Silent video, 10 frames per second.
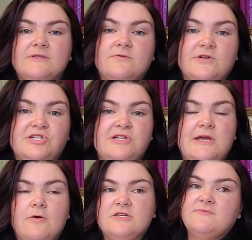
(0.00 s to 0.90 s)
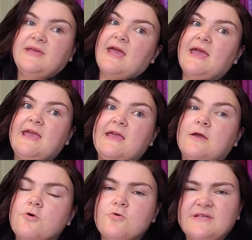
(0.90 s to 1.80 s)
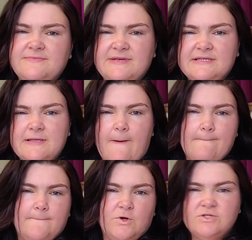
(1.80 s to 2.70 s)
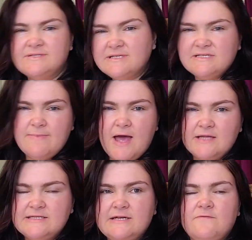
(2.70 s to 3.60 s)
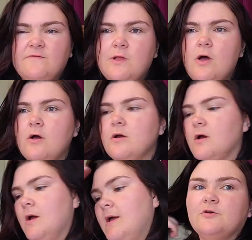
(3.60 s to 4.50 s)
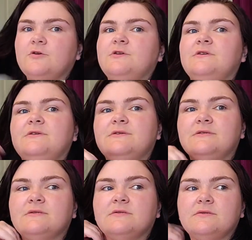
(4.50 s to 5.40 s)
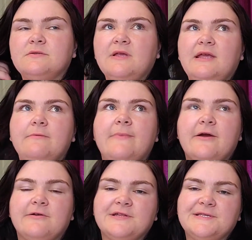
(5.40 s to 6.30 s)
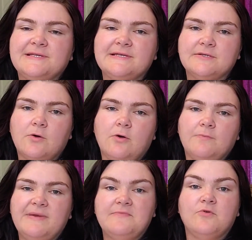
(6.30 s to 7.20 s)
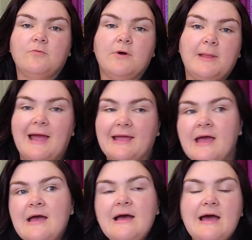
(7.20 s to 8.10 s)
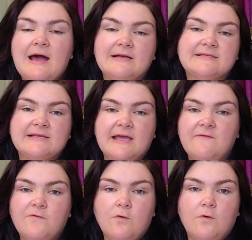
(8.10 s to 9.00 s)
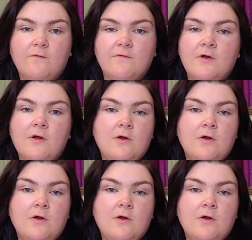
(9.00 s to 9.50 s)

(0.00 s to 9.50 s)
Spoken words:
was originally going to be a Christmas Monster Smut vlog because in Meredith's Discord, people were like asking for